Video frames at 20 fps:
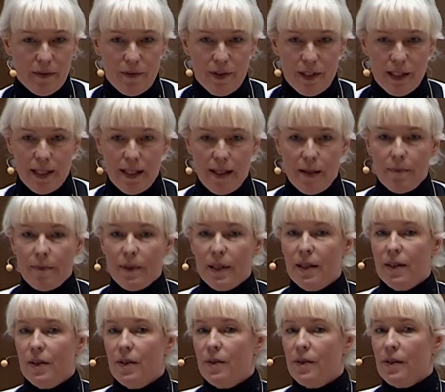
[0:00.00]
for example,
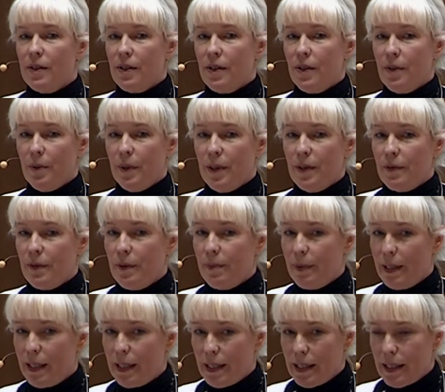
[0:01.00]
and also one of the
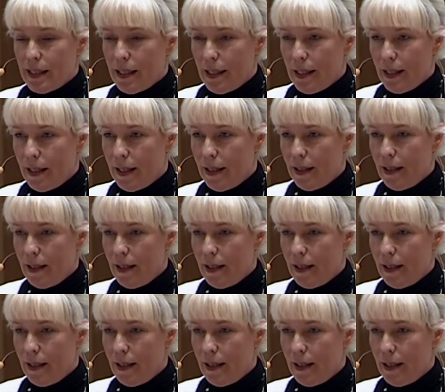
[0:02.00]
biggest,